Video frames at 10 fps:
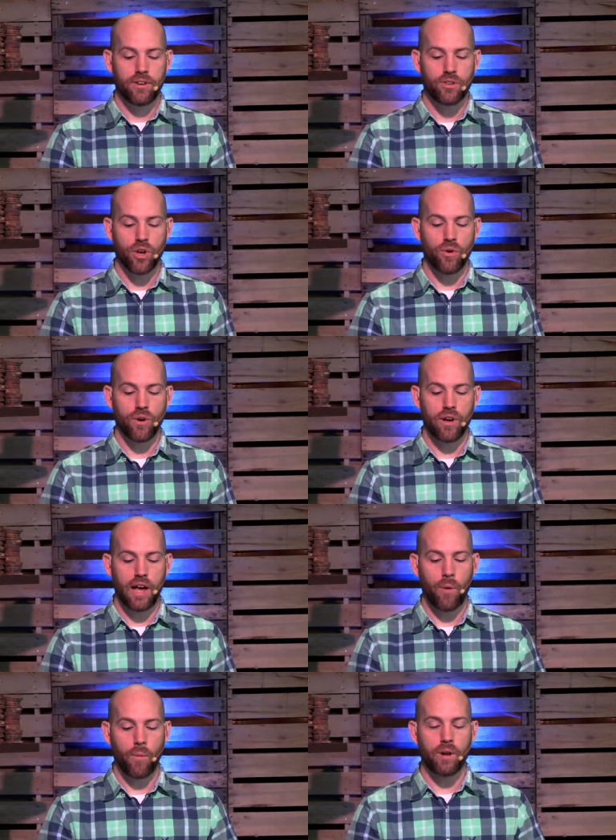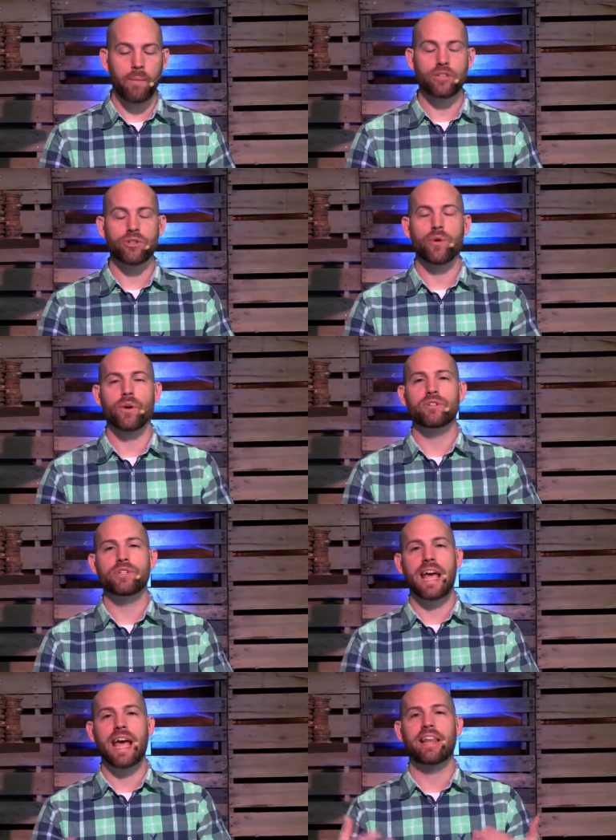So I want to make sure you
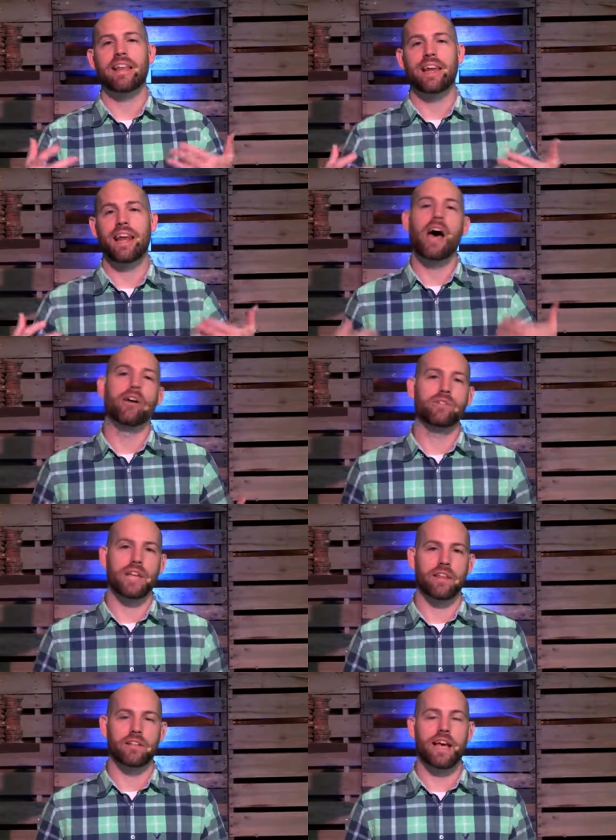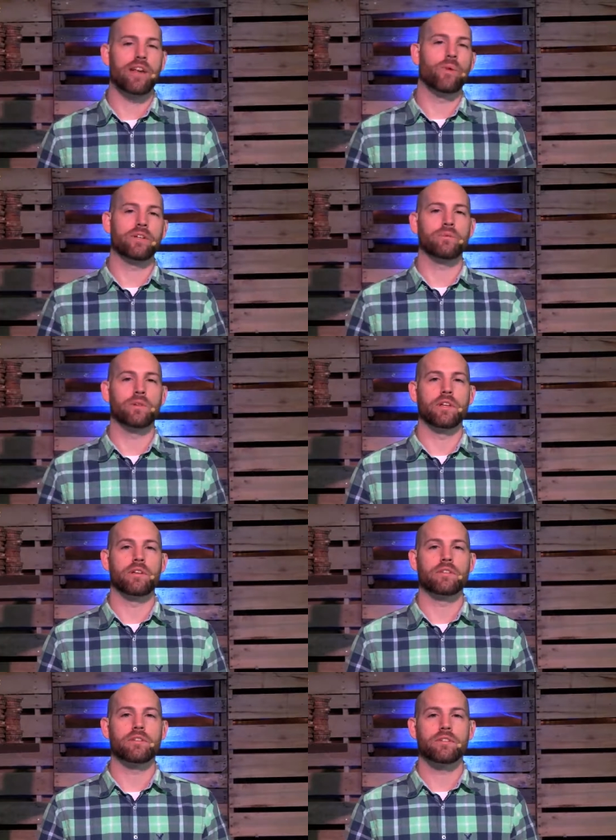understand, and I understand this, I had to wrestle with
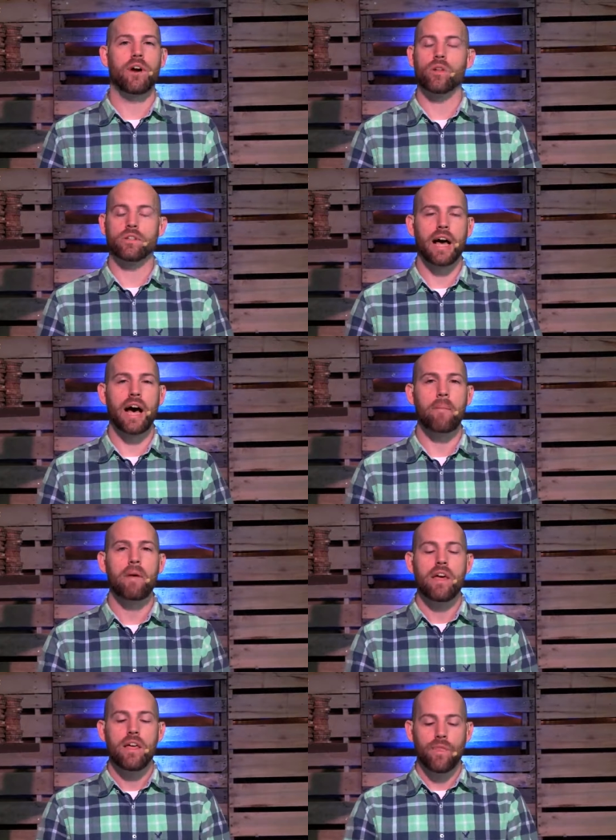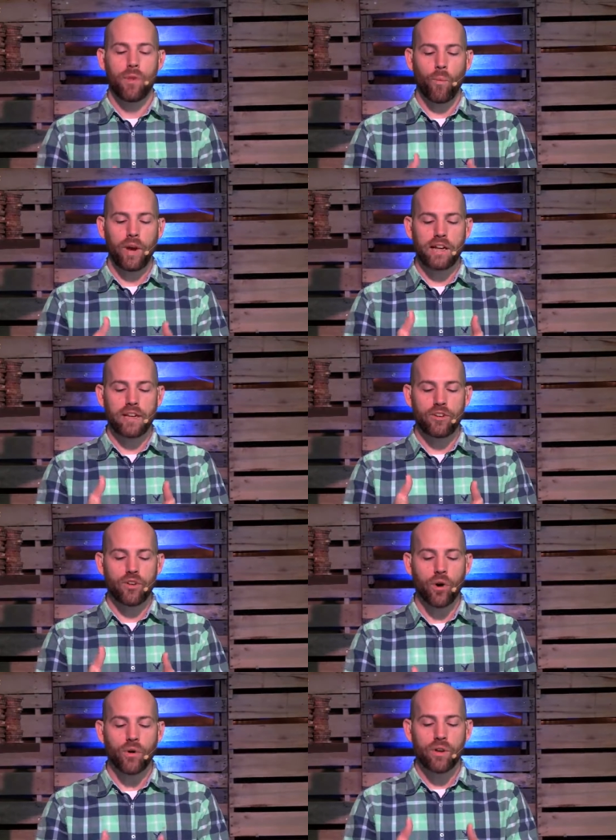this all the time, that we
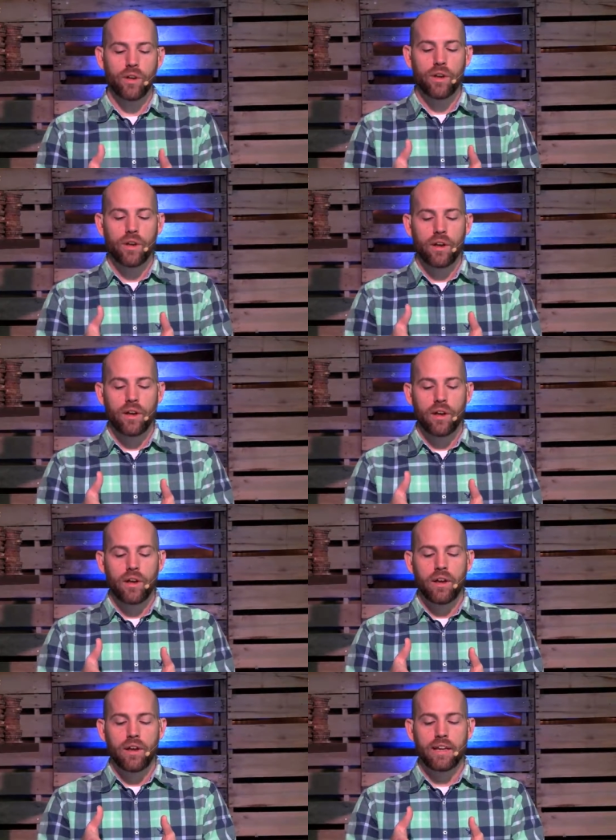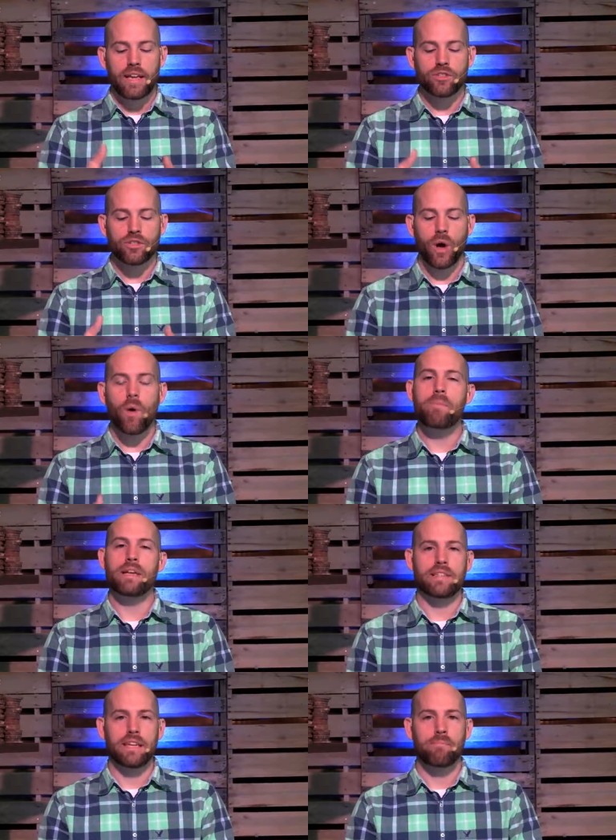don't get so
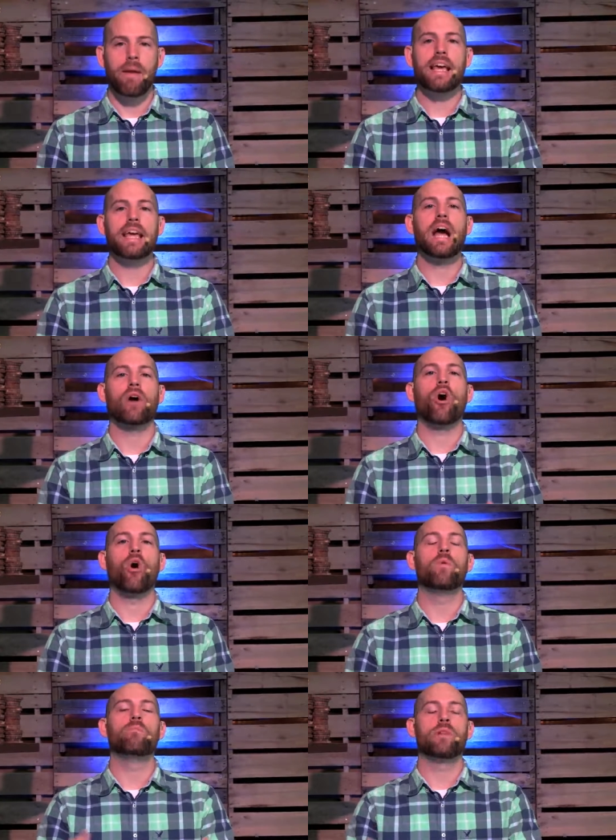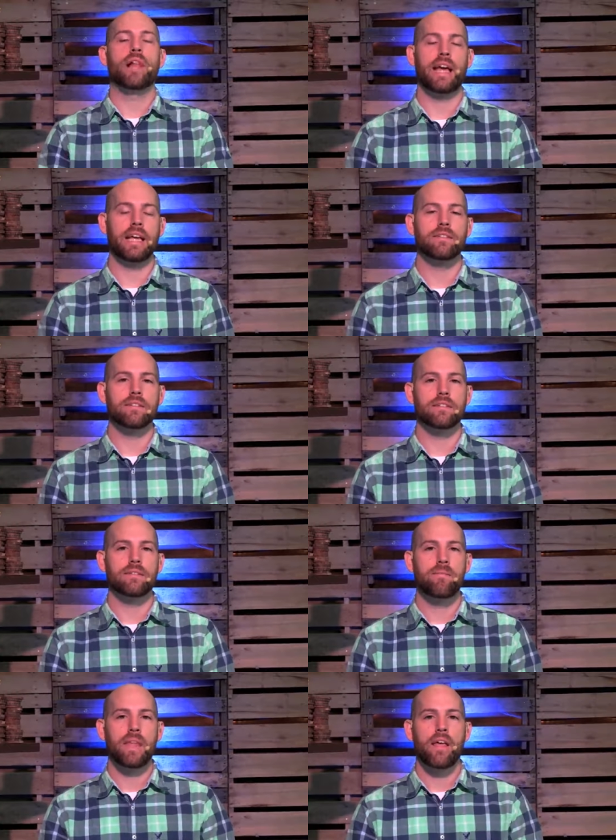busy making our own plans
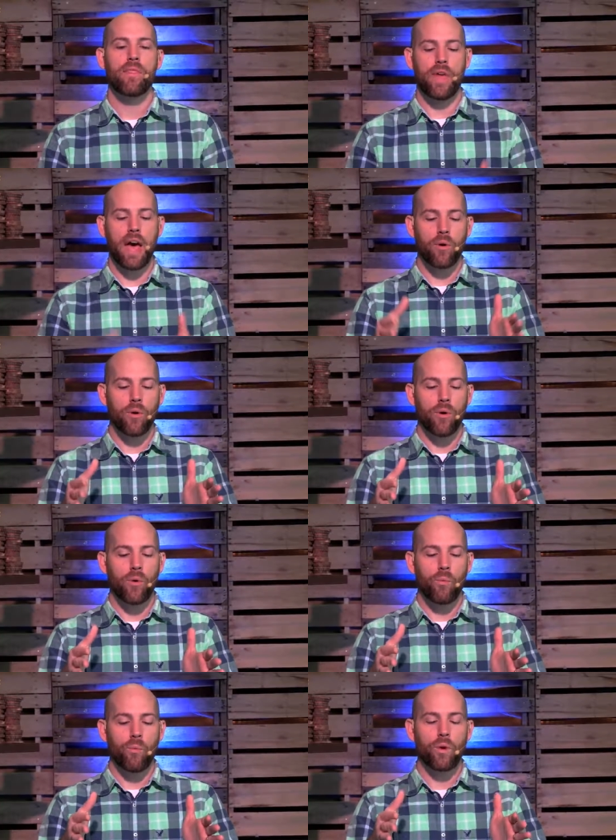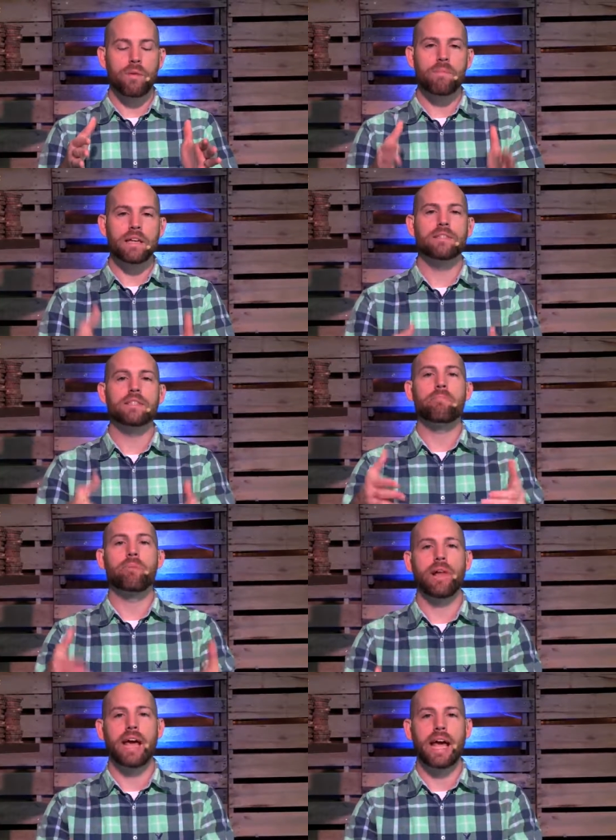that we miss the
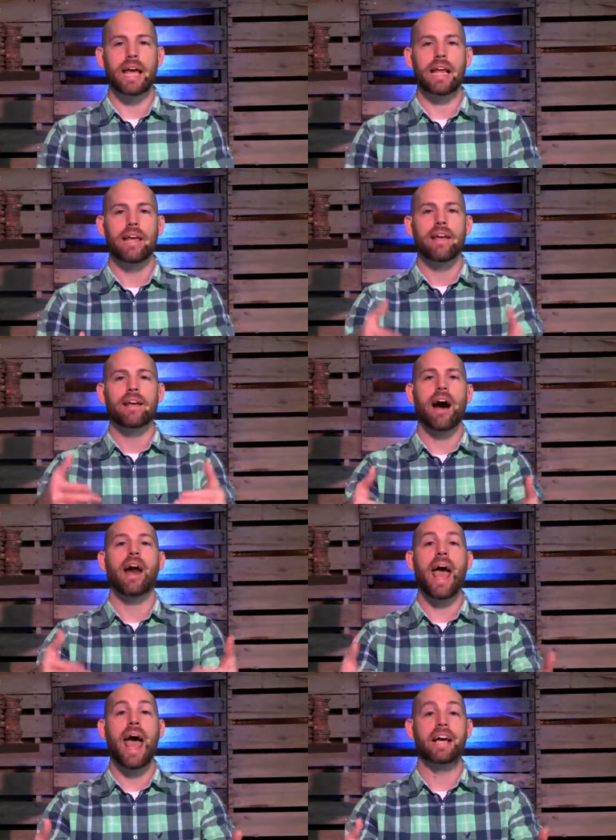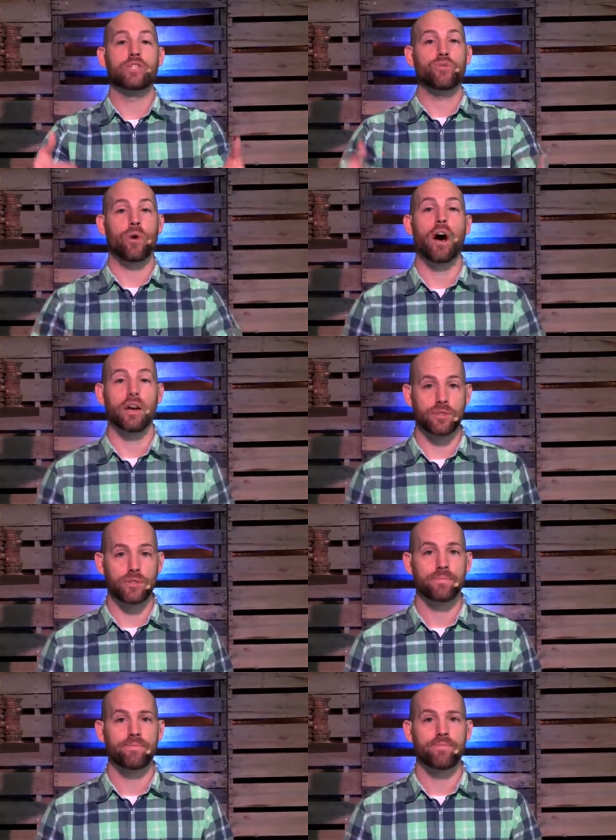plan God has for us.